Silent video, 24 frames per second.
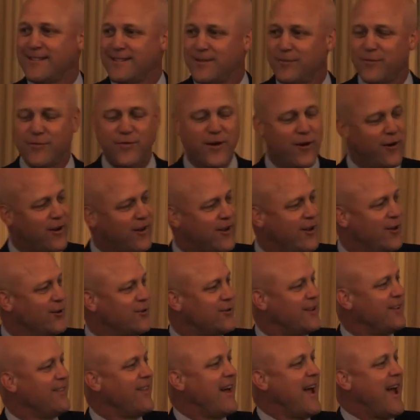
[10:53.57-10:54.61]
Some very
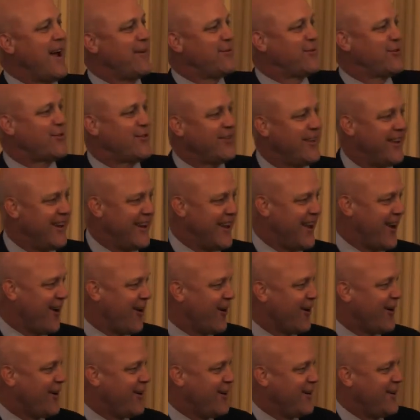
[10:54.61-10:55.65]
guilty laughs in
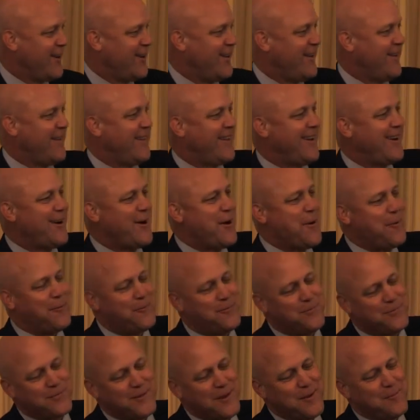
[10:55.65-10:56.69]
here.
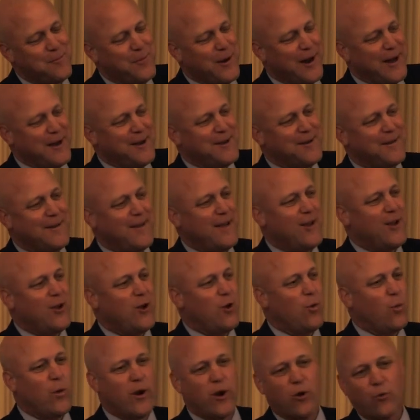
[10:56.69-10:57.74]
But
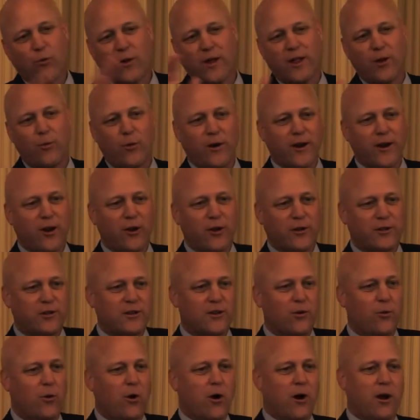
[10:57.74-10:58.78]
we don't really want to look to
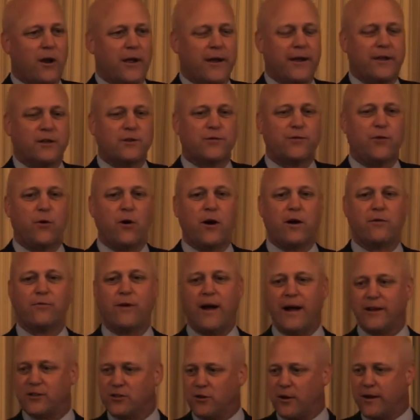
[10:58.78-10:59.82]
New Orleans for
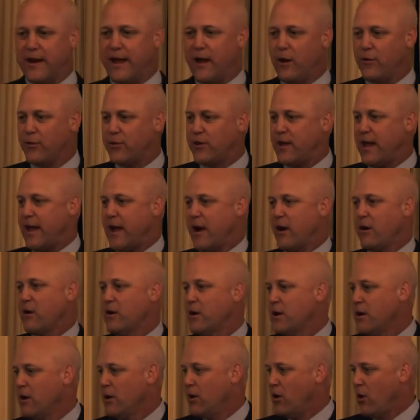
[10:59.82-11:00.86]
advice on health care,
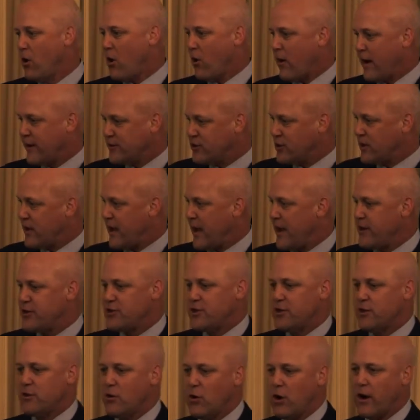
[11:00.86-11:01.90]
or
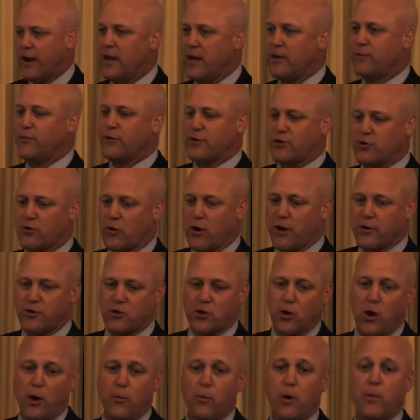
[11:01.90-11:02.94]
education,
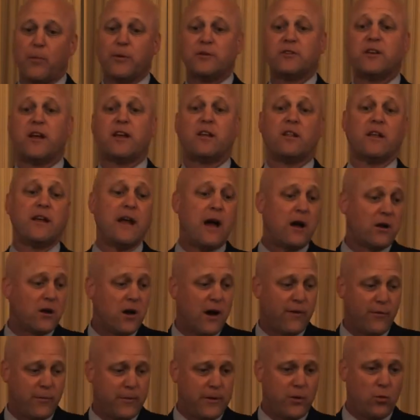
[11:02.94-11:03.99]
infrastructure, or more particularly how
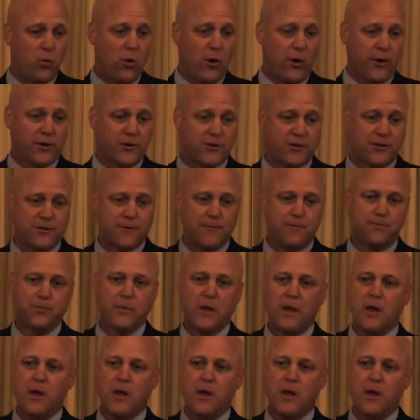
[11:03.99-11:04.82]
government works.